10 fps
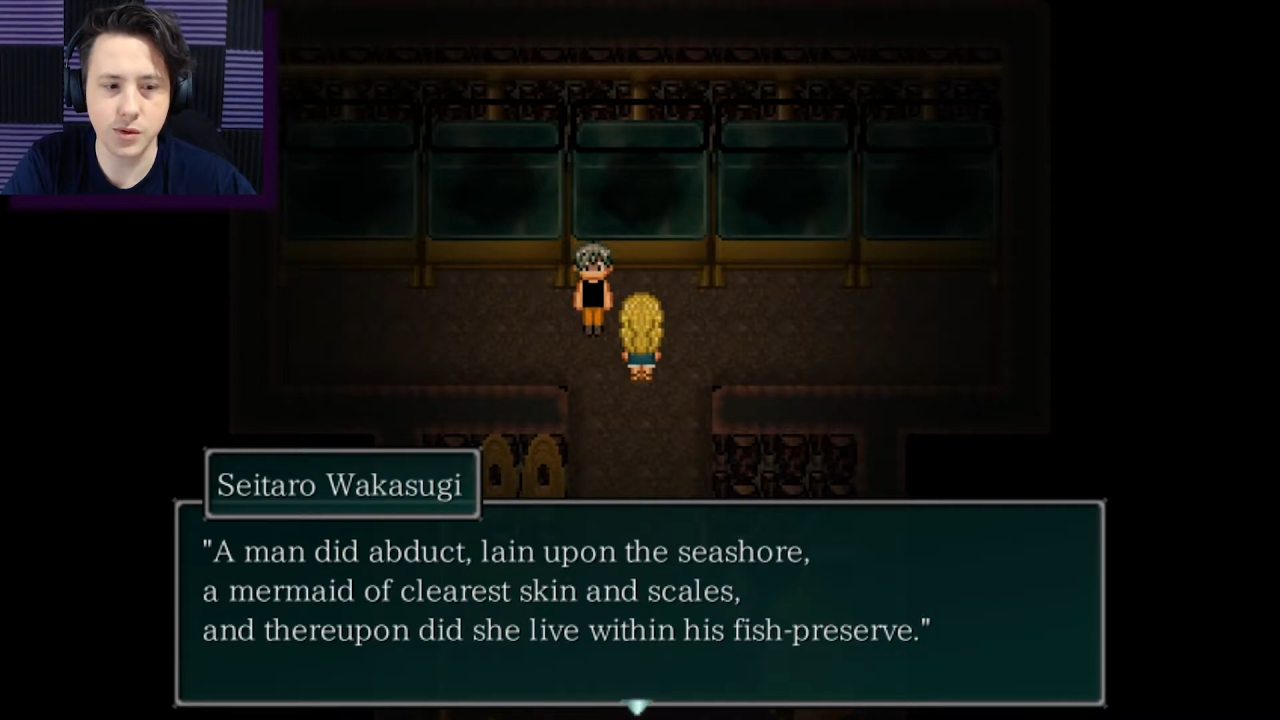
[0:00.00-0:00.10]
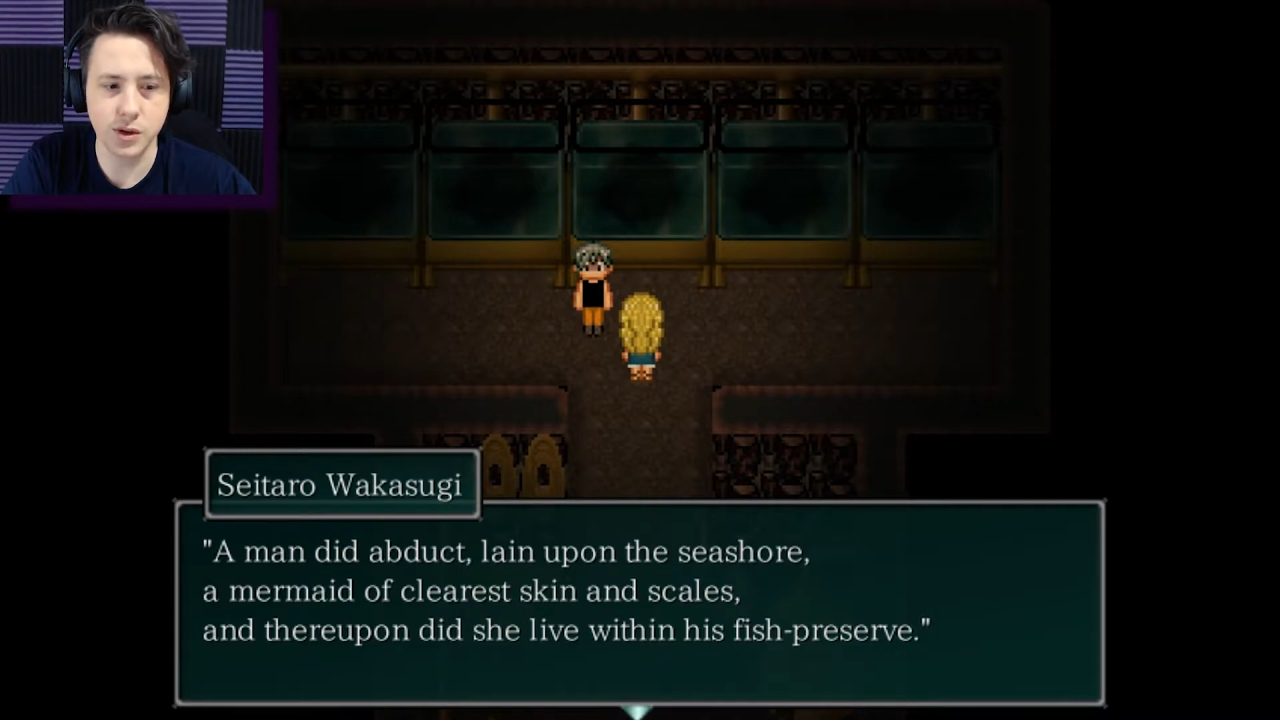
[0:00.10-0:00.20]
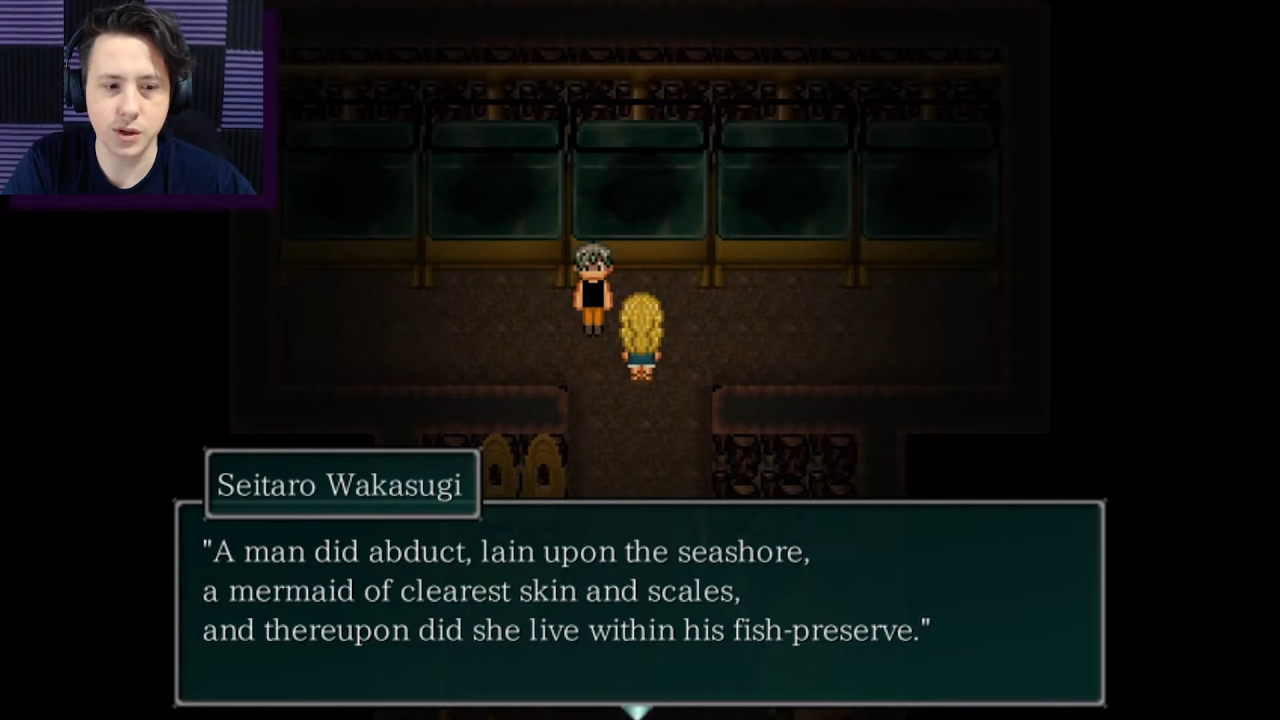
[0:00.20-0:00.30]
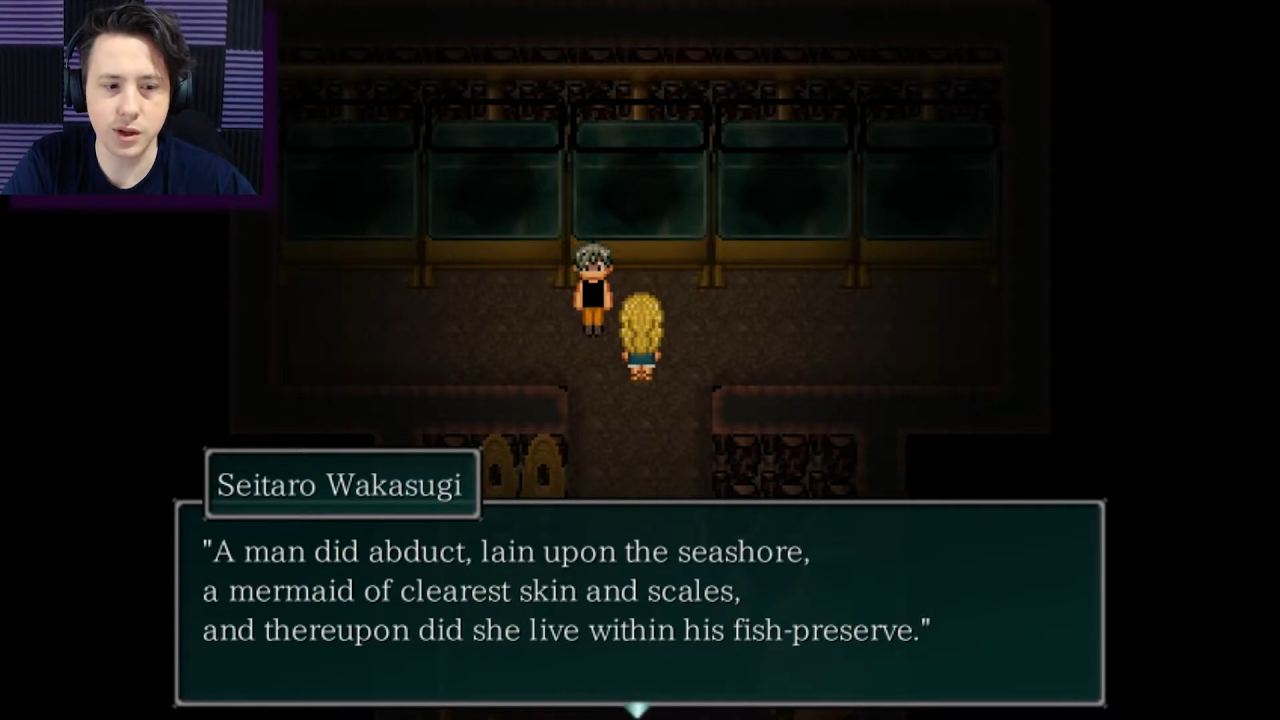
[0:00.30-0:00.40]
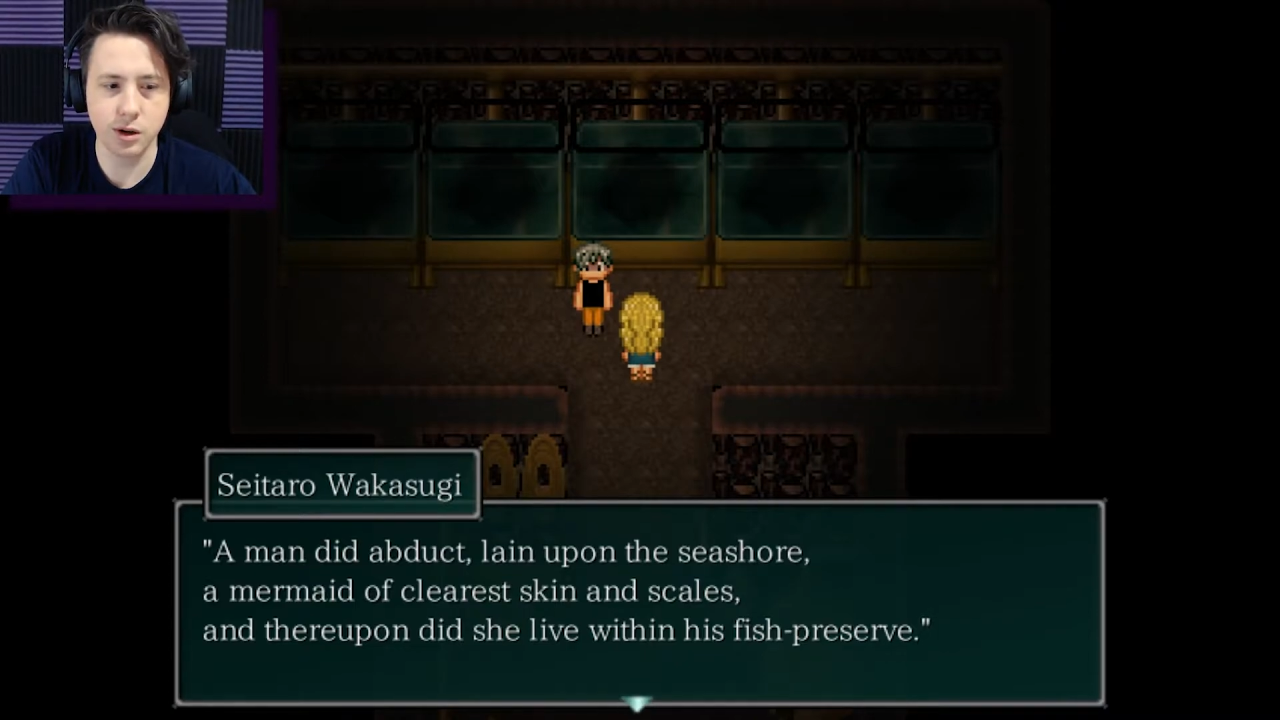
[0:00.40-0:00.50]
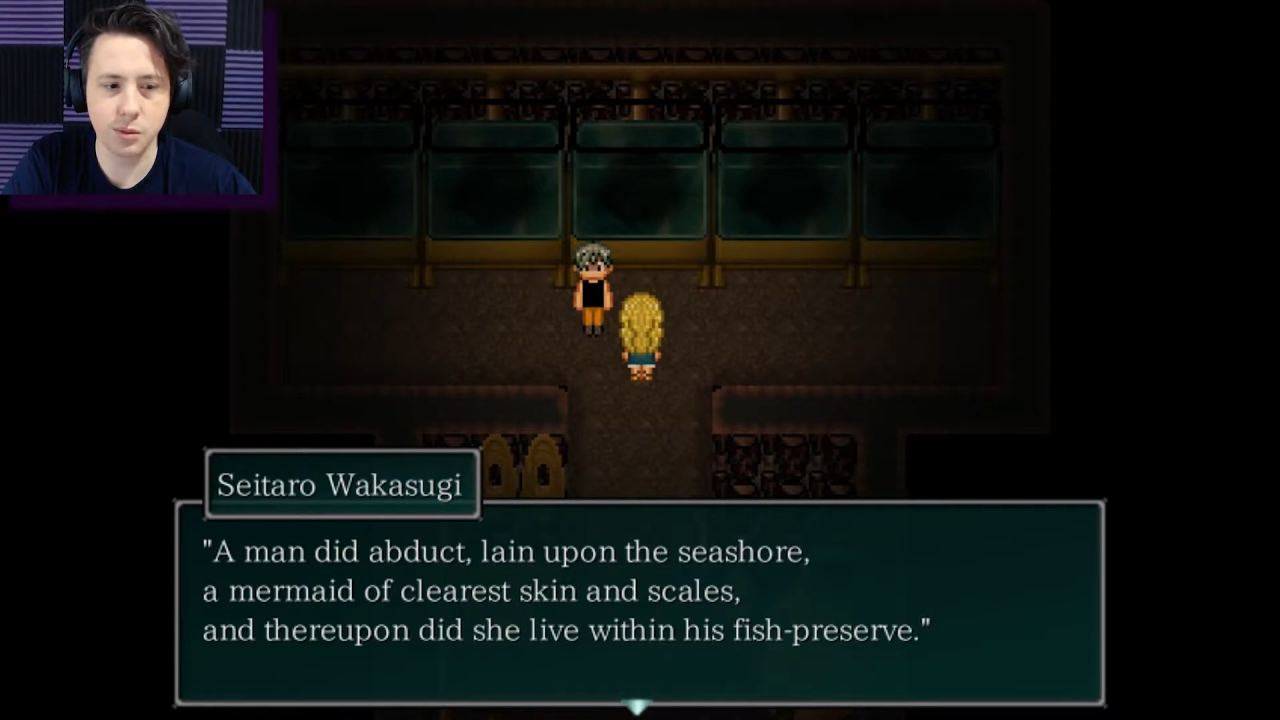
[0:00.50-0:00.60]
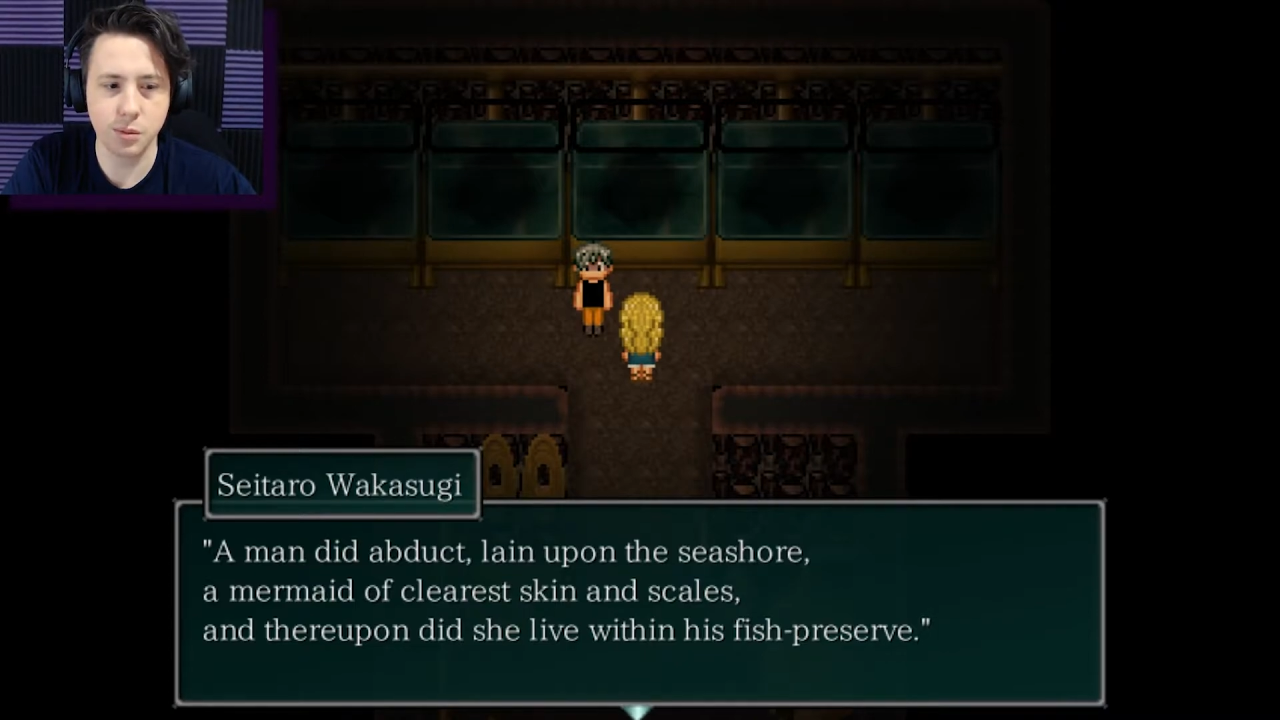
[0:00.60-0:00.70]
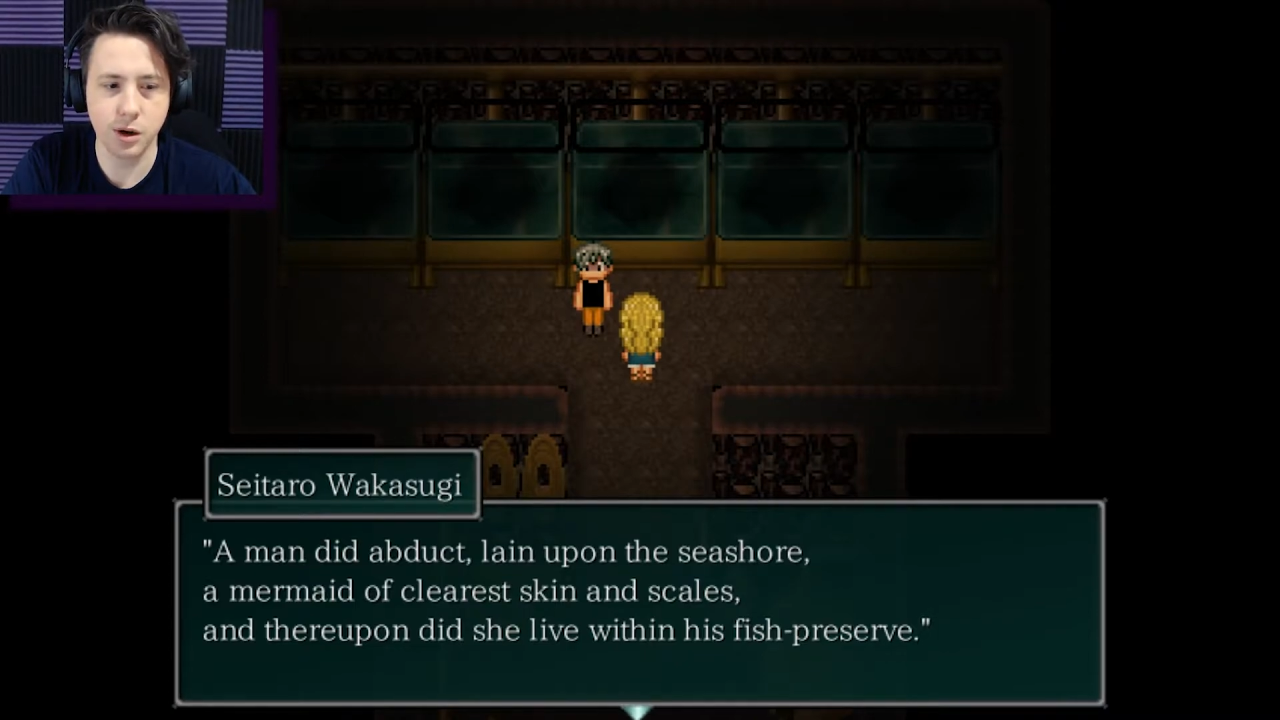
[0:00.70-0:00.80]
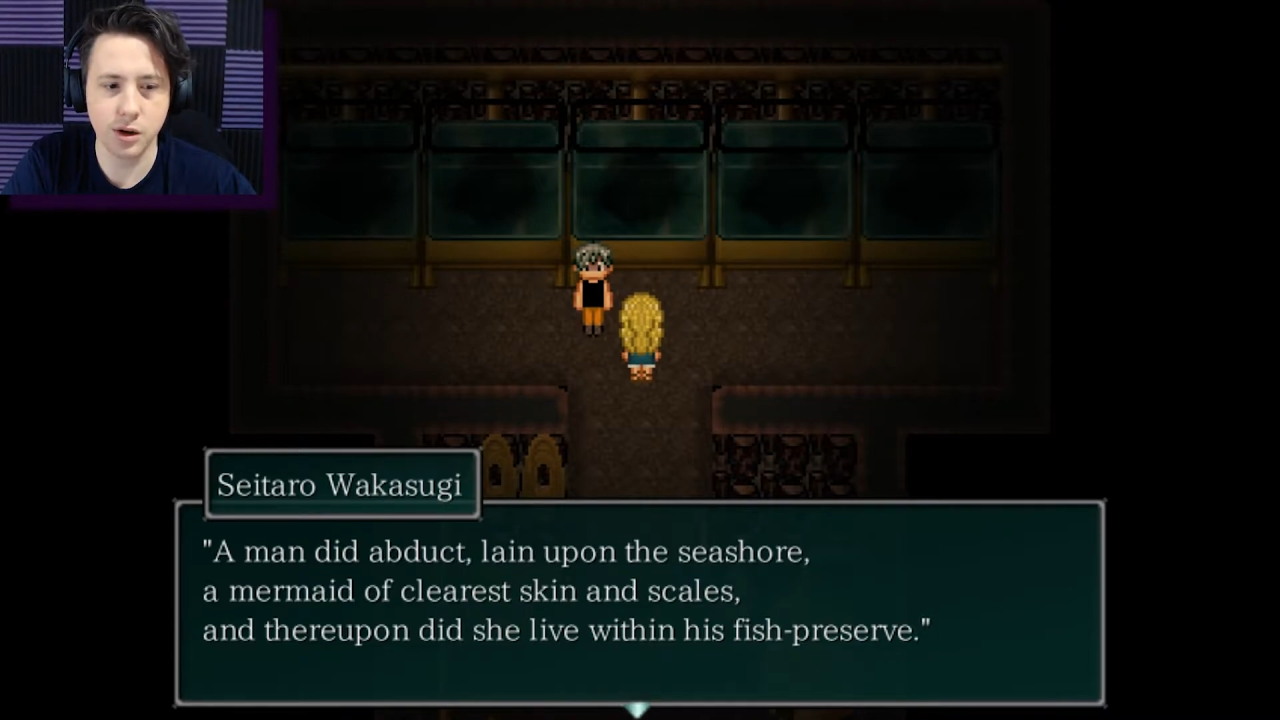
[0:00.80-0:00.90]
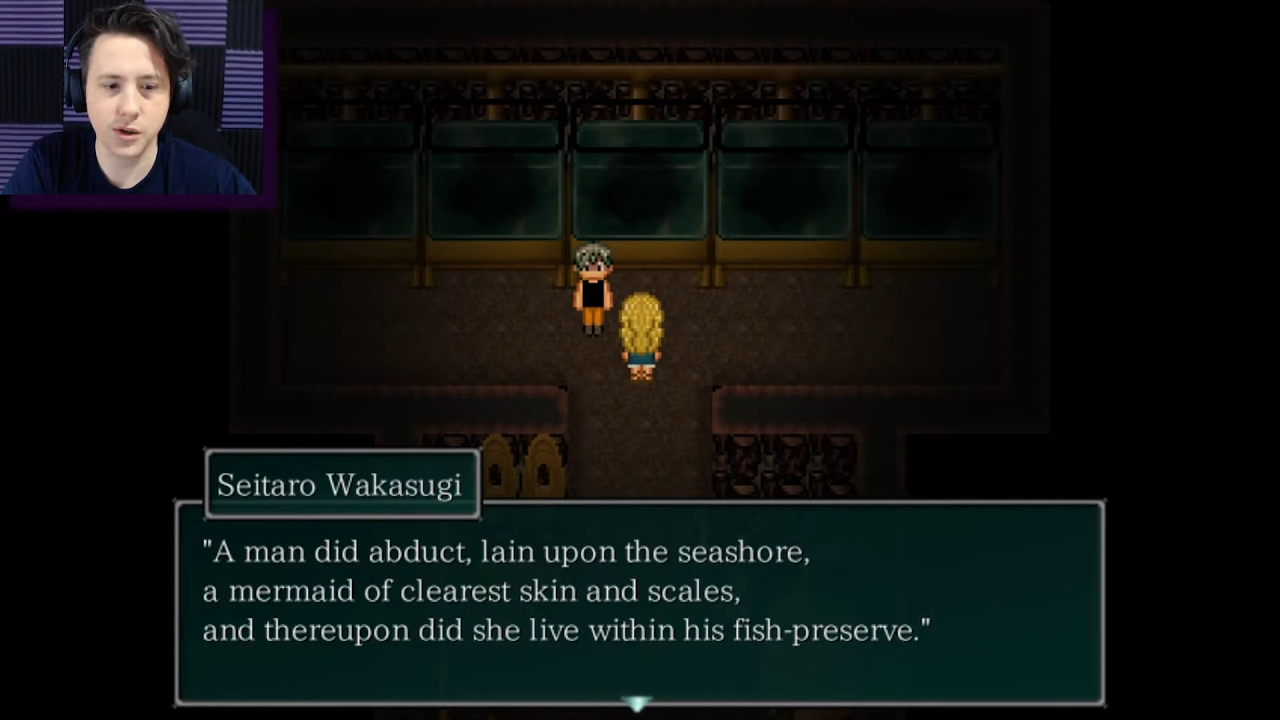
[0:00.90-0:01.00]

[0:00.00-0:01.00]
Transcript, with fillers: and thereupon